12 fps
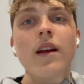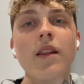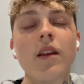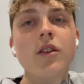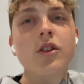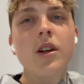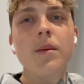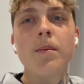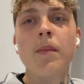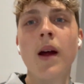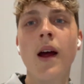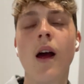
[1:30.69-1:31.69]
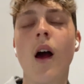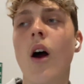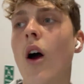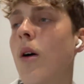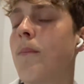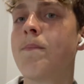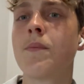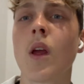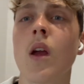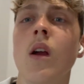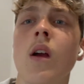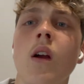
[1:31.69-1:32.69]
the gym,
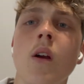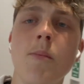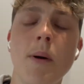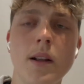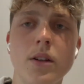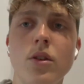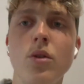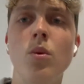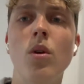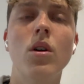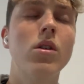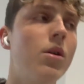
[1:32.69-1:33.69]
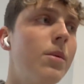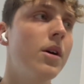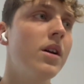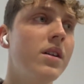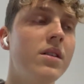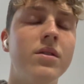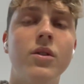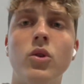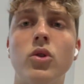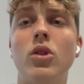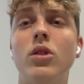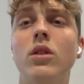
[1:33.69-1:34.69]
about to do 1 kilometer
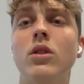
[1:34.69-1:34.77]
intervals on the